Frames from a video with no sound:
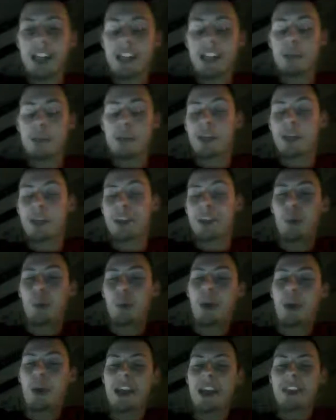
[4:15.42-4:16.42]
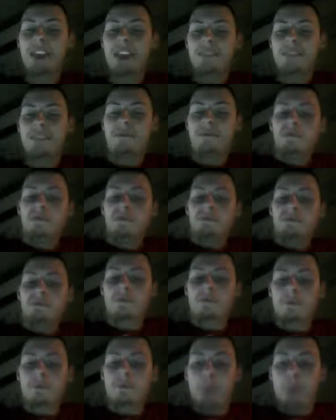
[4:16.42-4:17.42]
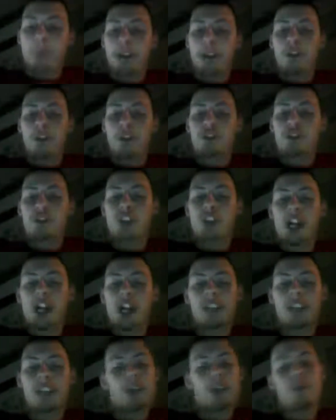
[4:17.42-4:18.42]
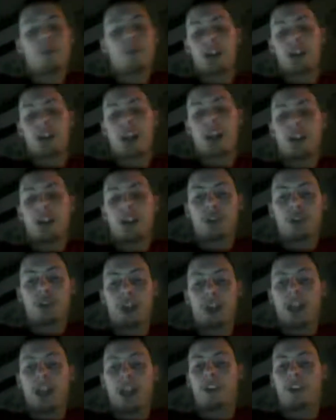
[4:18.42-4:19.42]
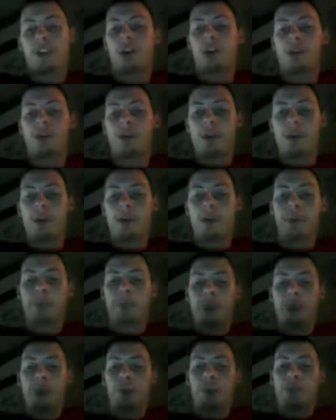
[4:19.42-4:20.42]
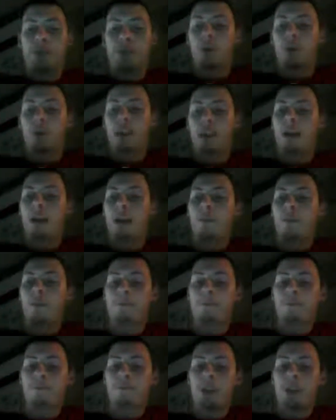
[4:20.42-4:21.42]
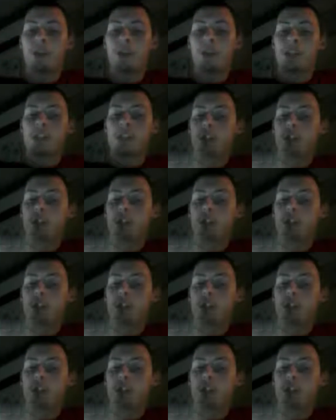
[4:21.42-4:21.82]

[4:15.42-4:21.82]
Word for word: ended up getting the win. Panthers Giants game was a lot closer than I thought it would be, but the Panthers pulled it out. Bengals